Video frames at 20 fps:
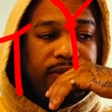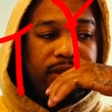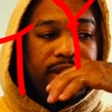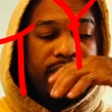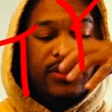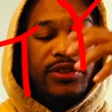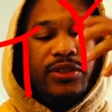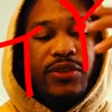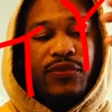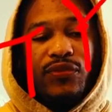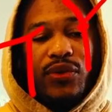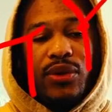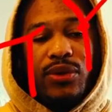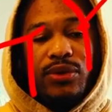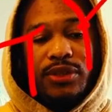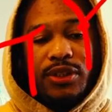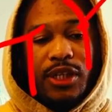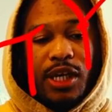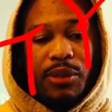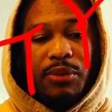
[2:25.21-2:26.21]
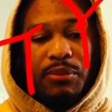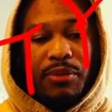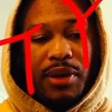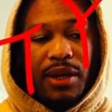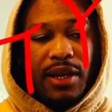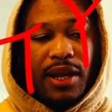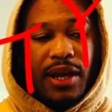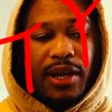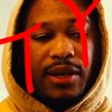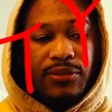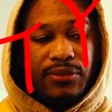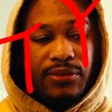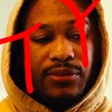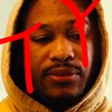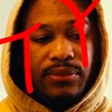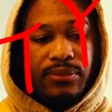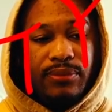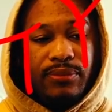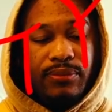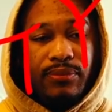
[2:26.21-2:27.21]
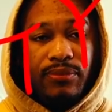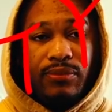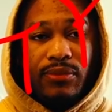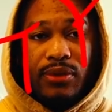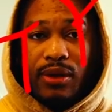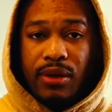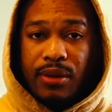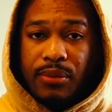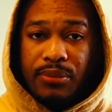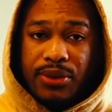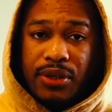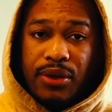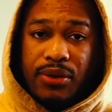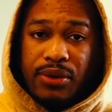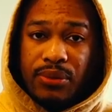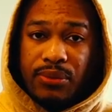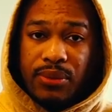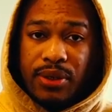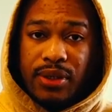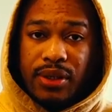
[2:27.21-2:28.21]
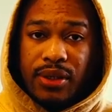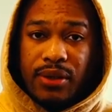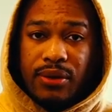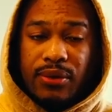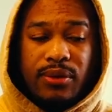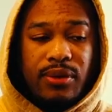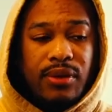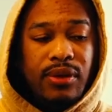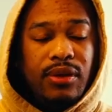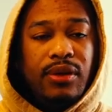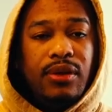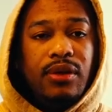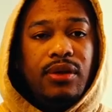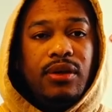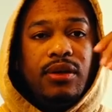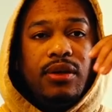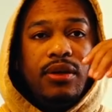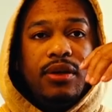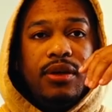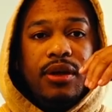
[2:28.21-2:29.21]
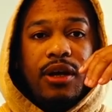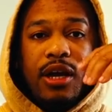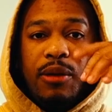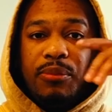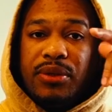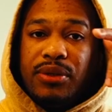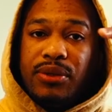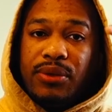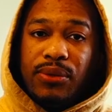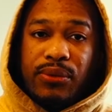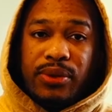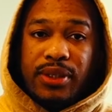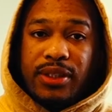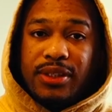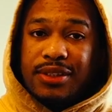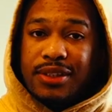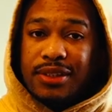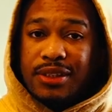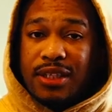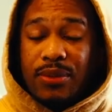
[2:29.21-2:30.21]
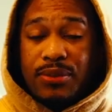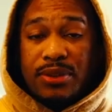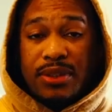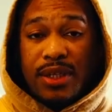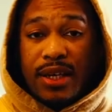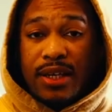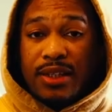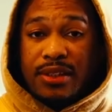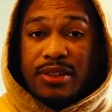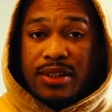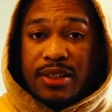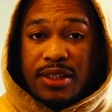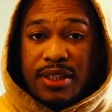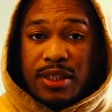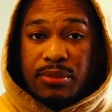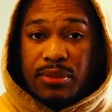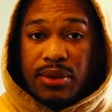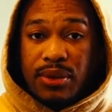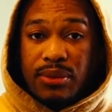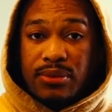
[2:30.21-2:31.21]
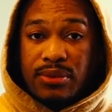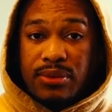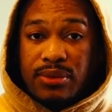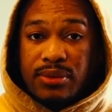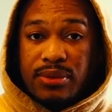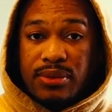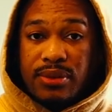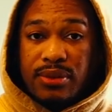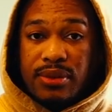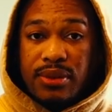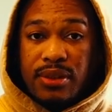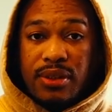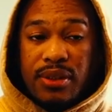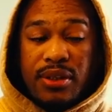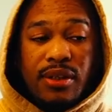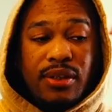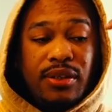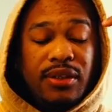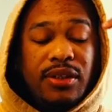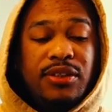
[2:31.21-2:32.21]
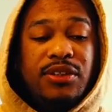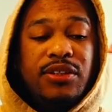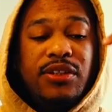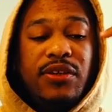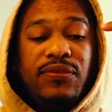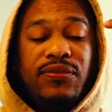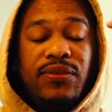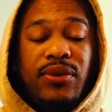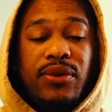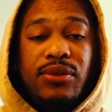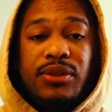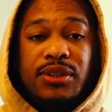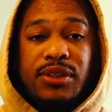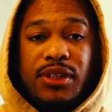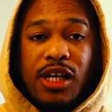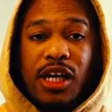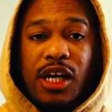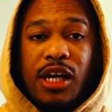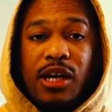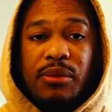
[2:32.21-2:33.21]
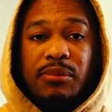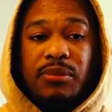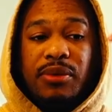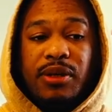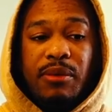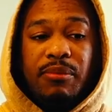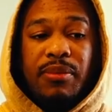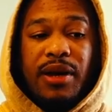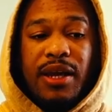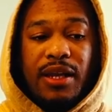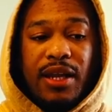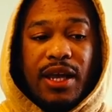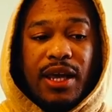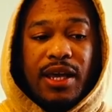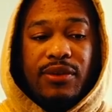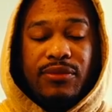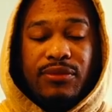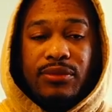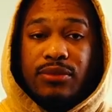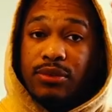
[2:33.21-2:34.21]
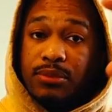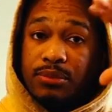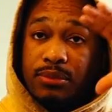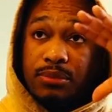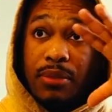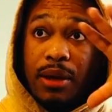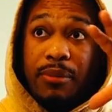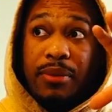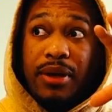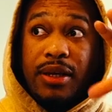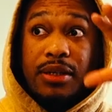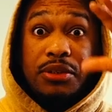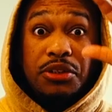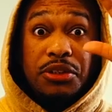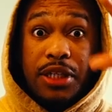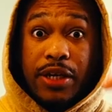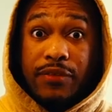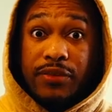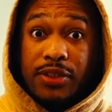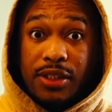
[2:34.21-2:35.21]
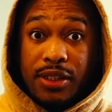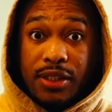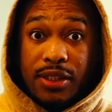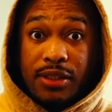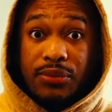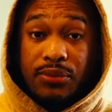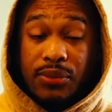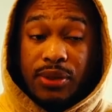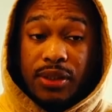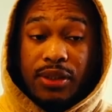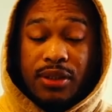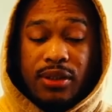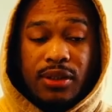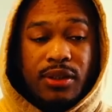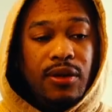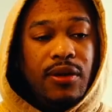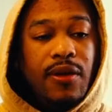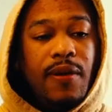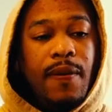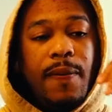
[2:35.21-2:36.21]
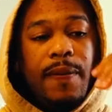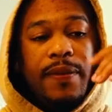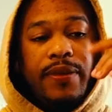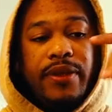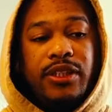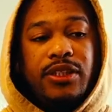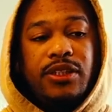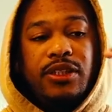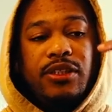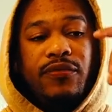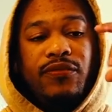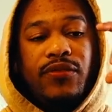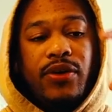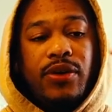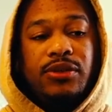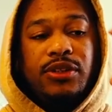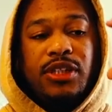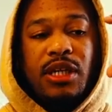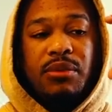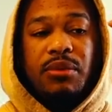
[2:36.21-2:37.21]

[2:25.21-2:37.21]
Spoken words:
this is the first time in my life, I'm 31 now, I've been doing this since I was 18, bro. This is the first time in my life, my bad, 17, really. This is the first